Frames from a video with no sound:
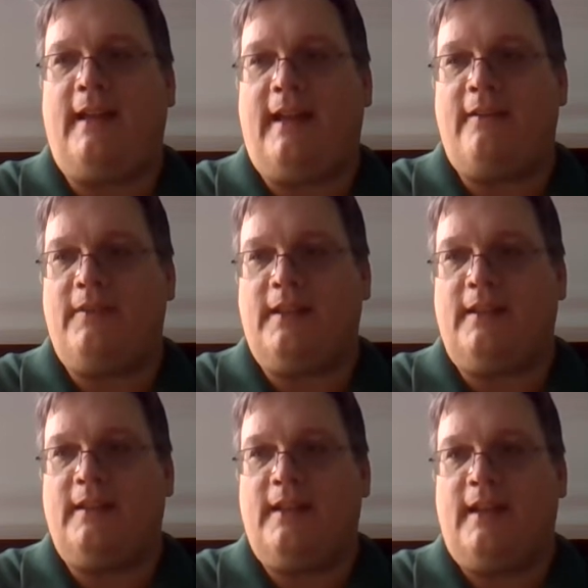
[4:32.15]

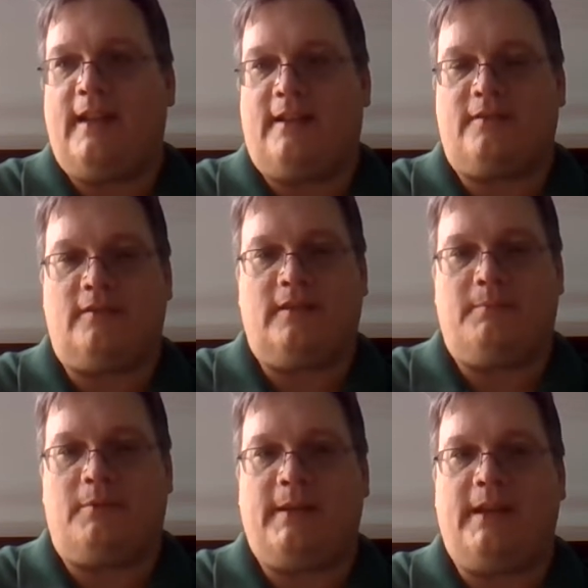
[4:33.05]
having actually
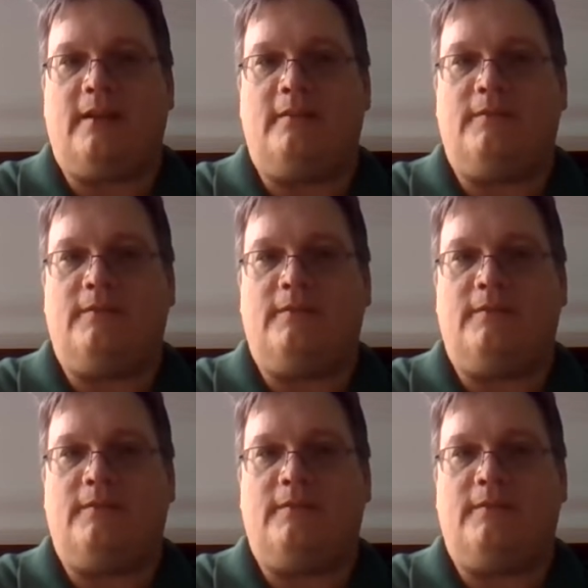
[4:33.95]
prepared